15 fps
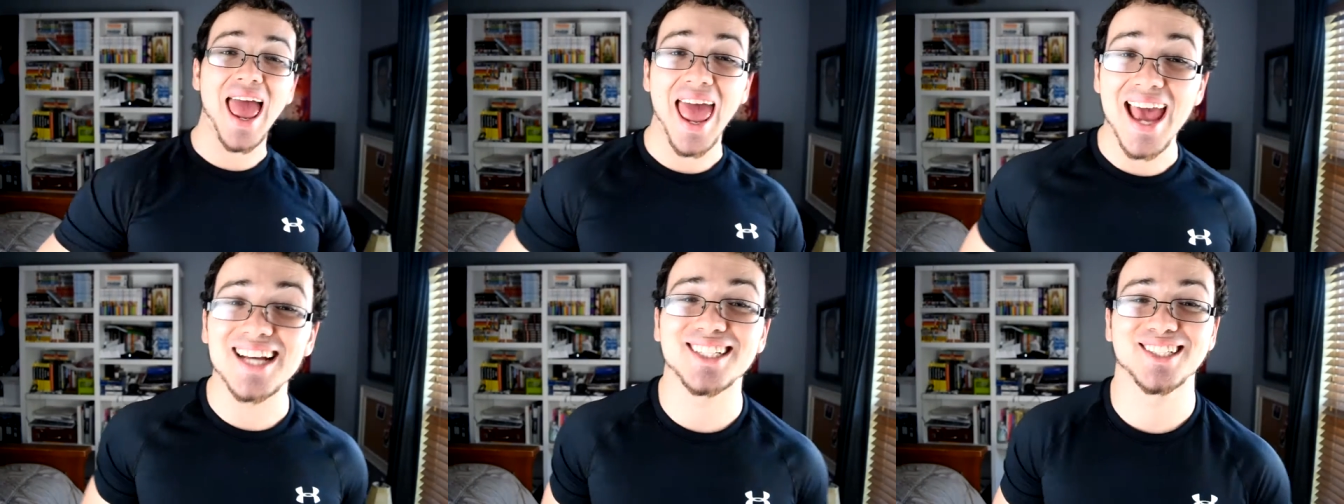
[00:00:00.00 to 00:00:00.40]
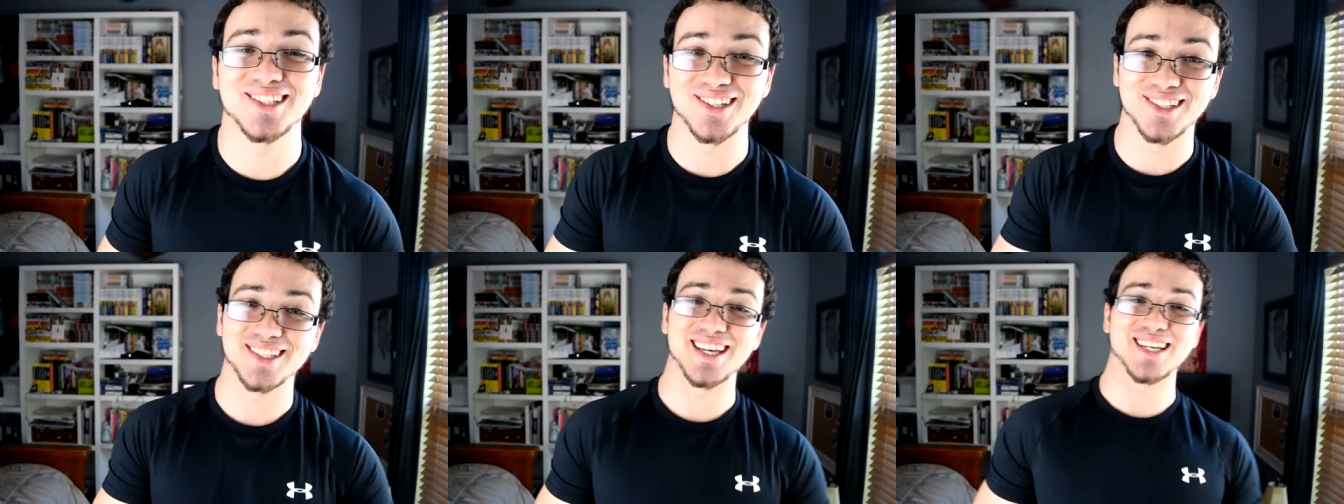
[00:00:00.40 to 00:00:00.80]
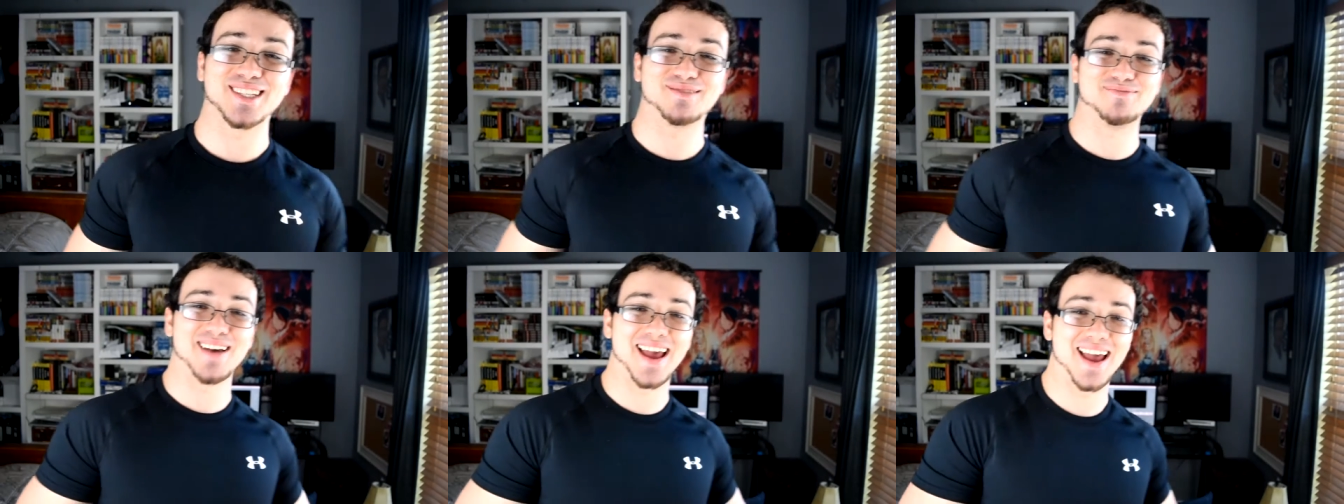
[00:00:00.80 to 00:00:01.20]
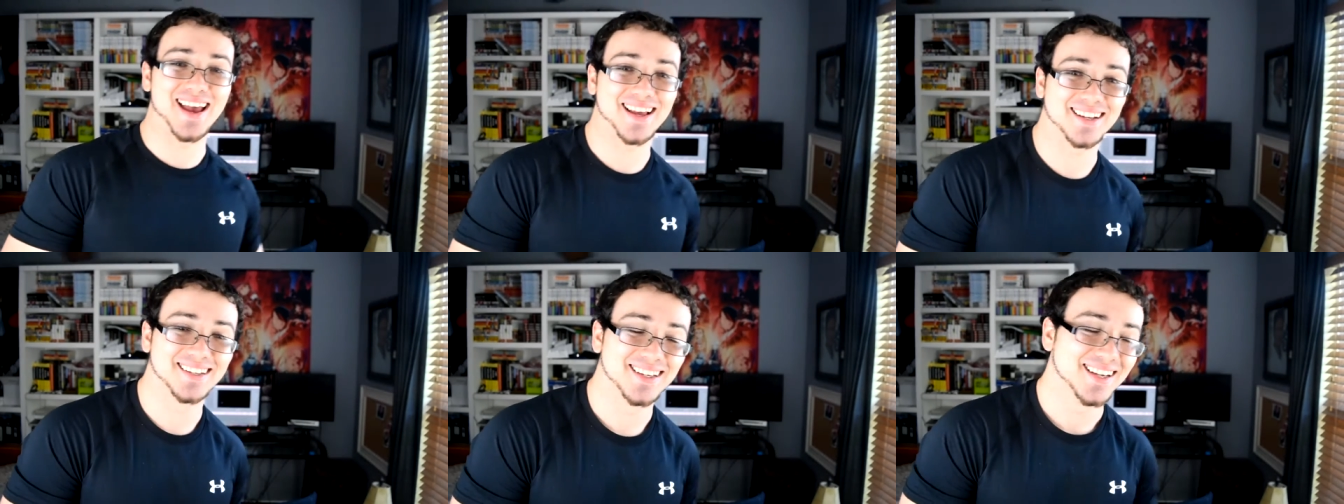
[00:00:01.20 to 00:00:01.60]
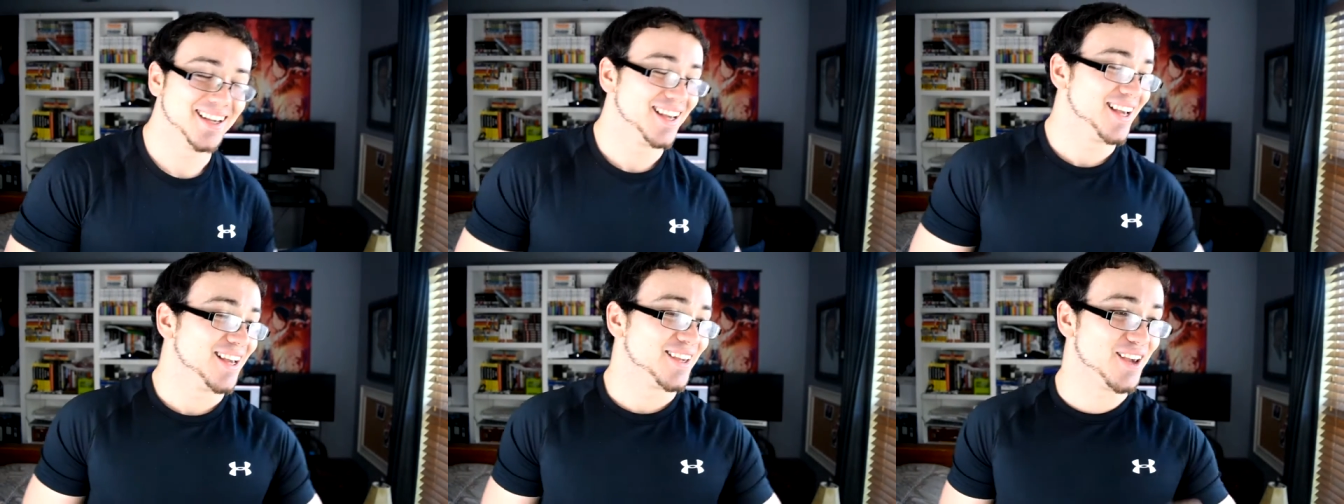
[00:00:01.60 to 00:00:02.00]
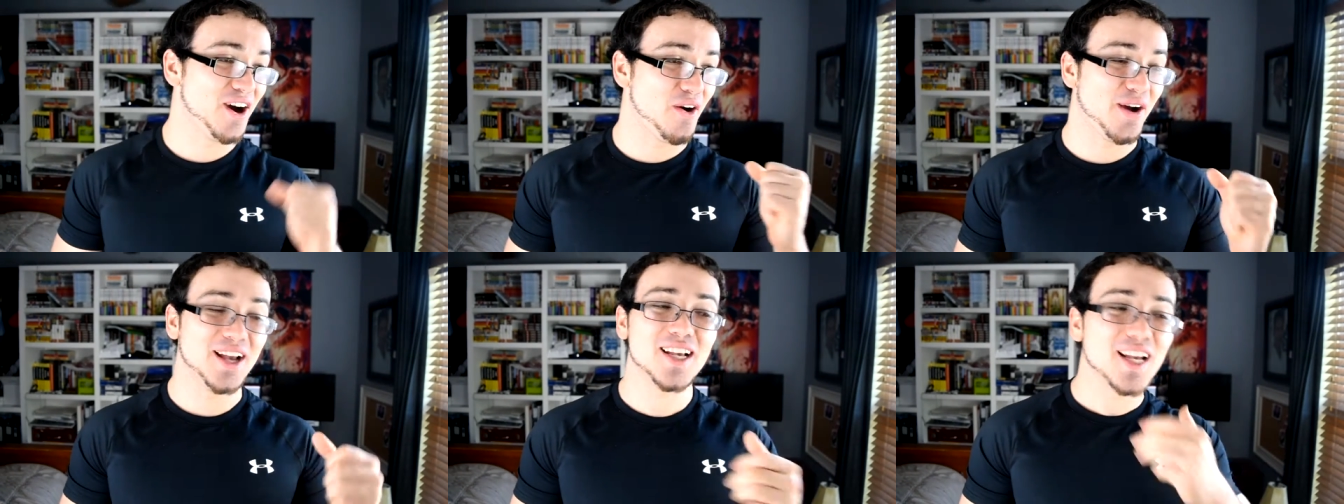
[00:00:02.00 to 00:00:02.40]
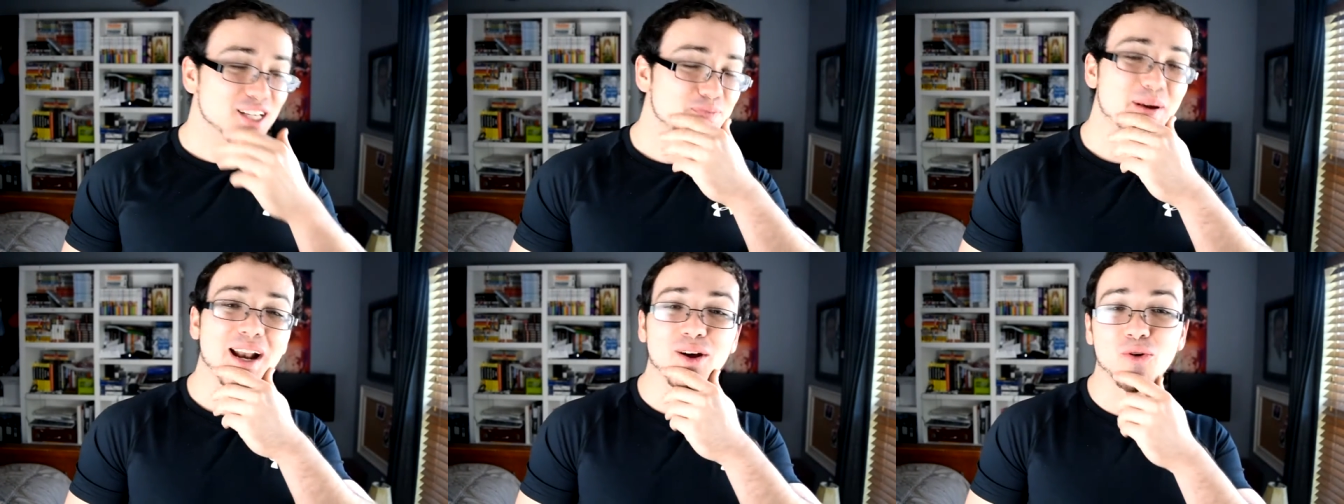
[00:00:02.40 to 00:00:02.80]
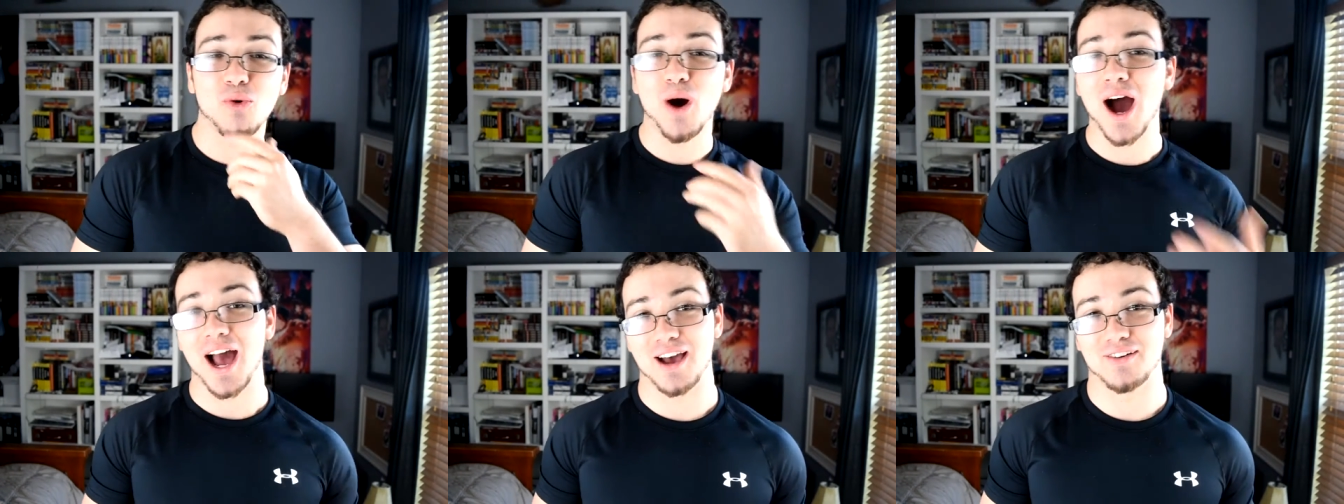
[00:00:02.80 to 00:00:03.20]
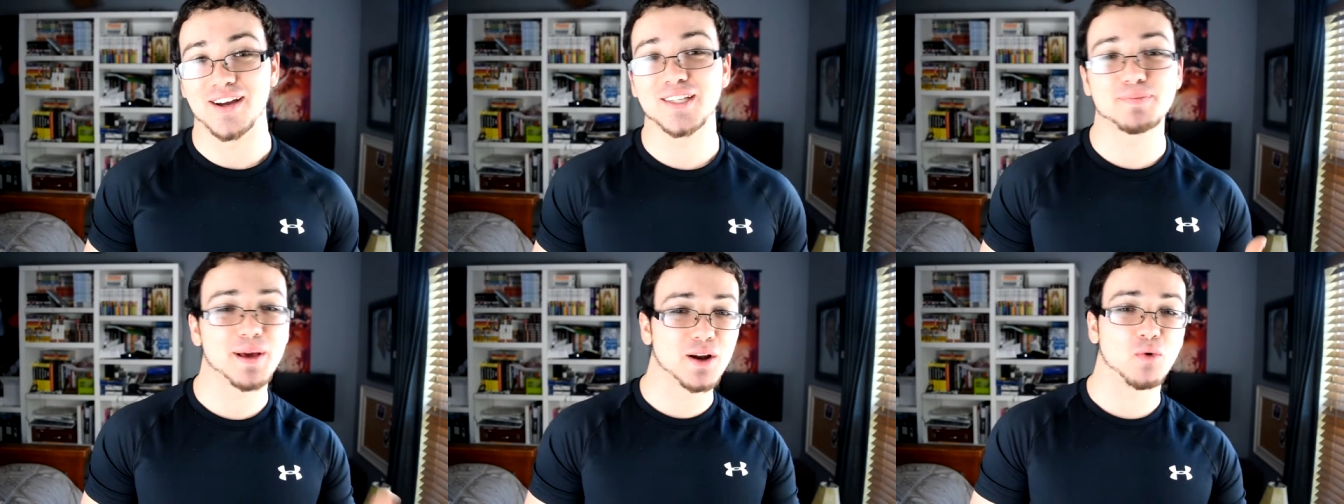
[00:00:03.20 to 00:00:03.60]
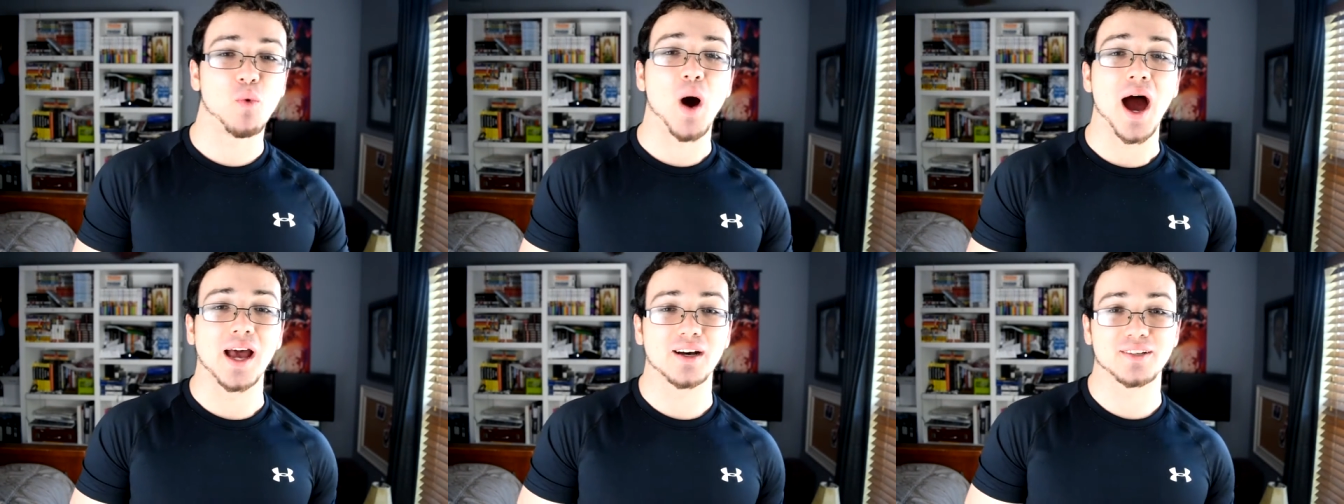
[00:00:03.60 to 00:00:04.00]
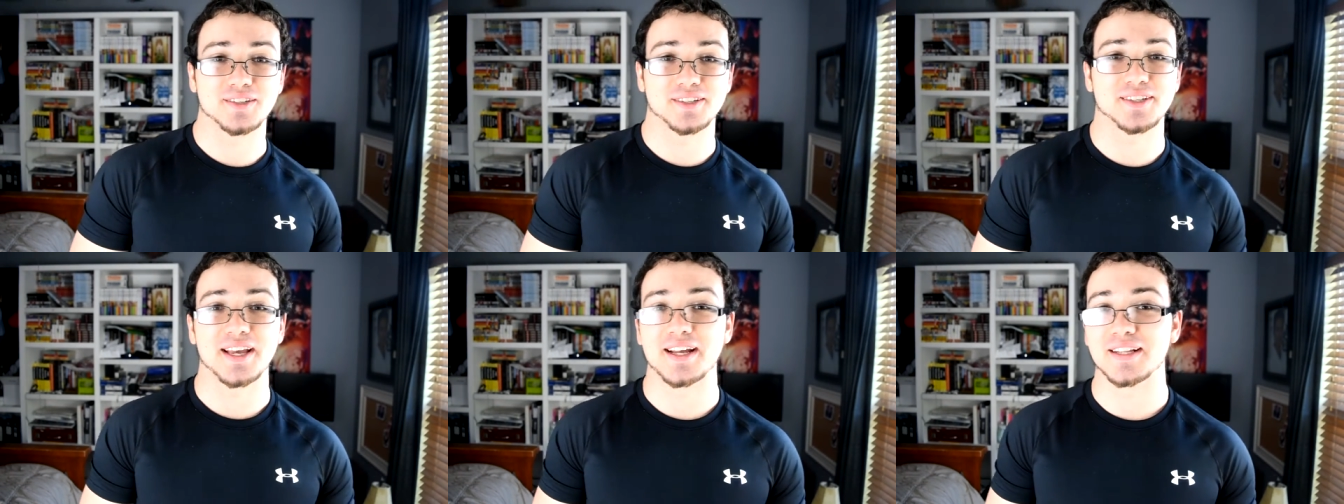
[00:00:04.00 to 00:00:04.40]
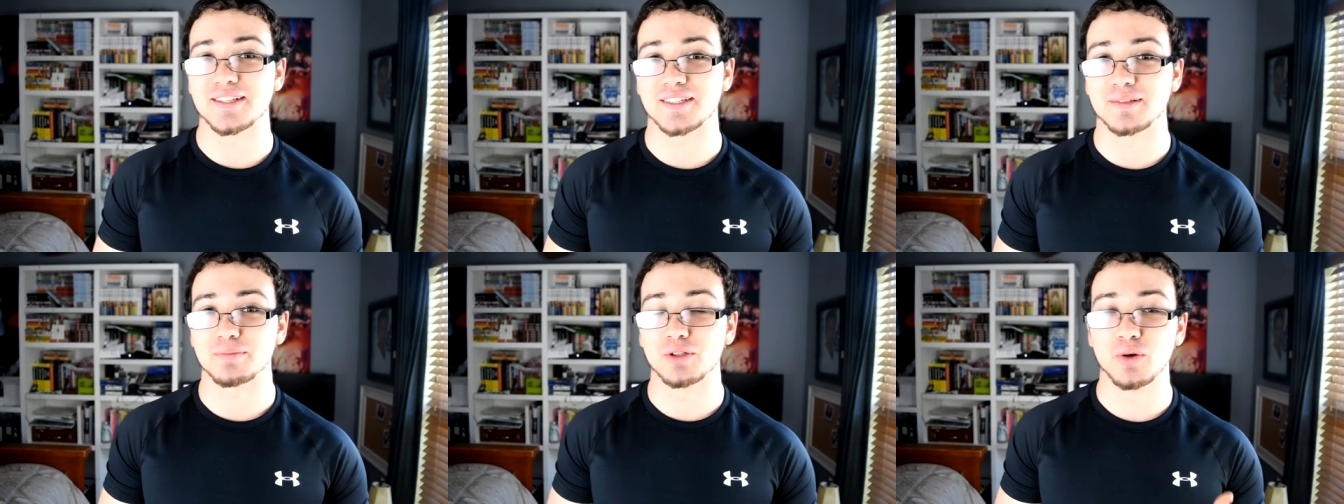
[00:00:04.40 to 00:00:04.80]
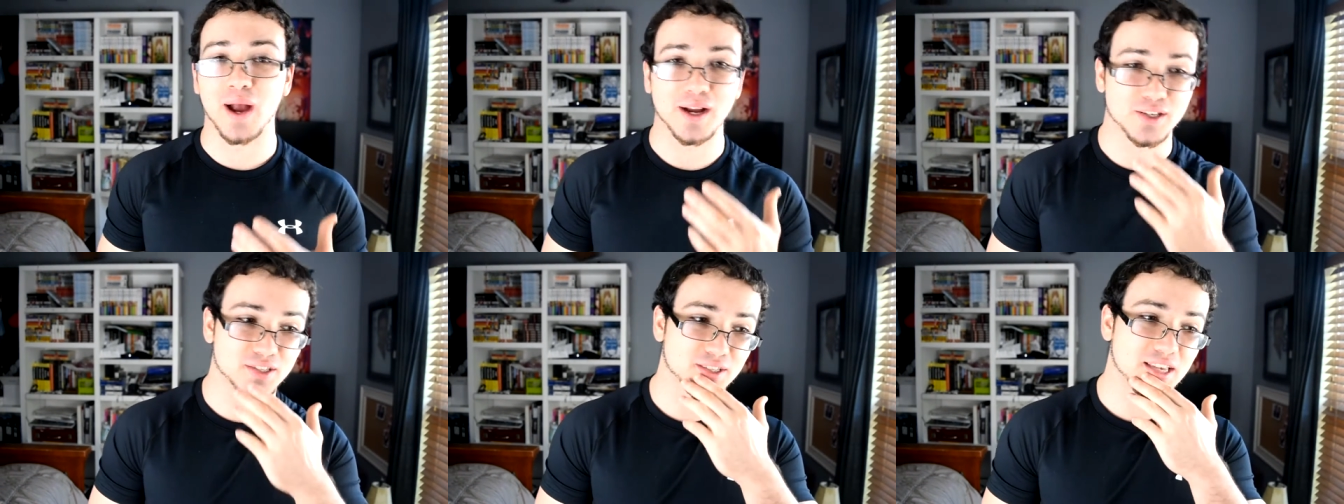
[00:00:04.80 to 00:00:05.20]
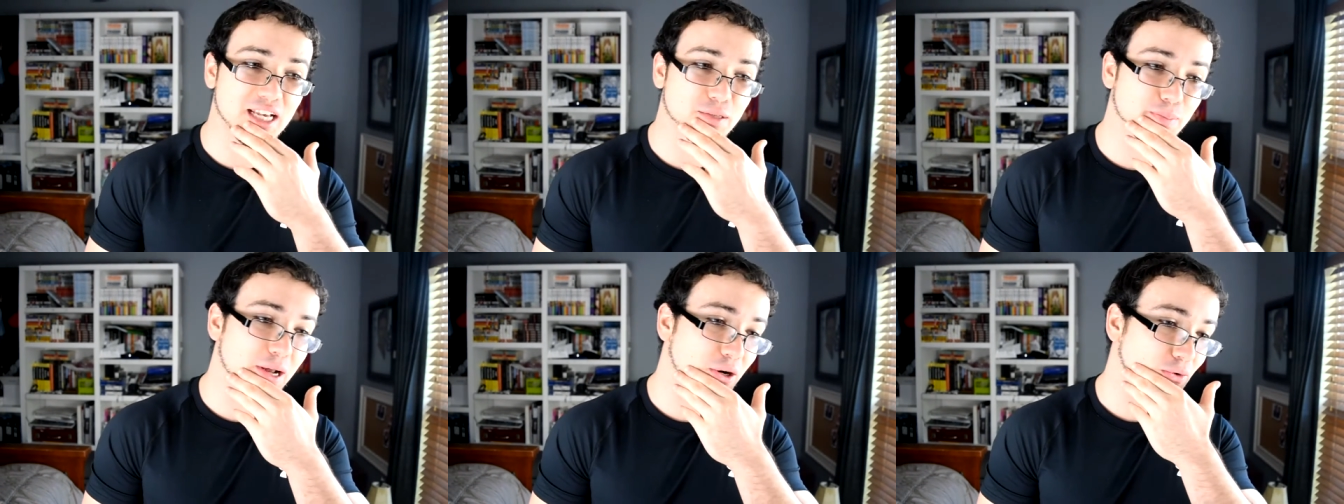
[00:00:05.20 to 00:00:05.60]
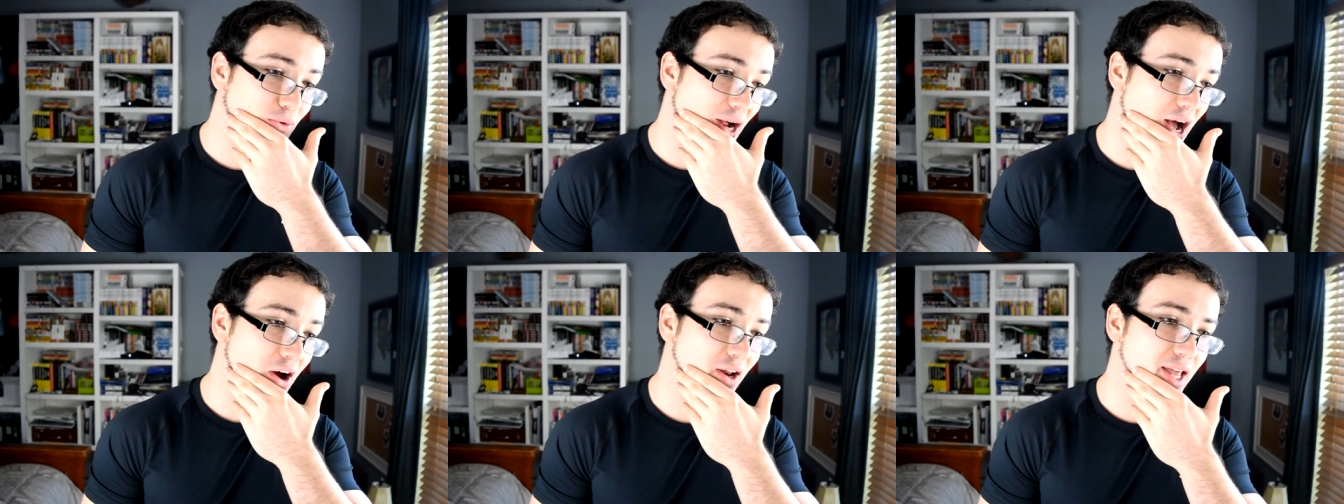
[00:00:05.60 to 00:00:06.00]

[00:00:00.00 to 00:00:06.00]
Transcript: Exorcist, man. Yo, it's been a while. It's been a while since Blue Exorcist has been around.